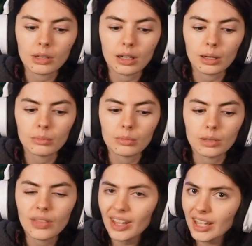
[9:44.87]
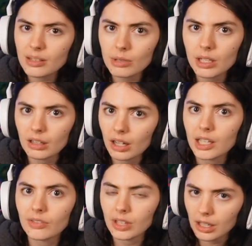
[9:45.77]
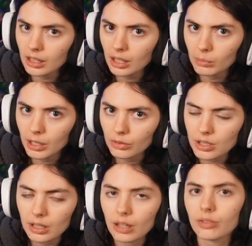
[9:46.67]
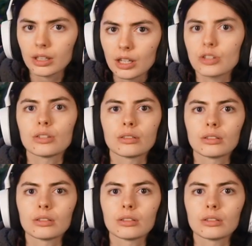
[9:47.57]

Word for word: Um, and that's me not even editing my own stuff. In case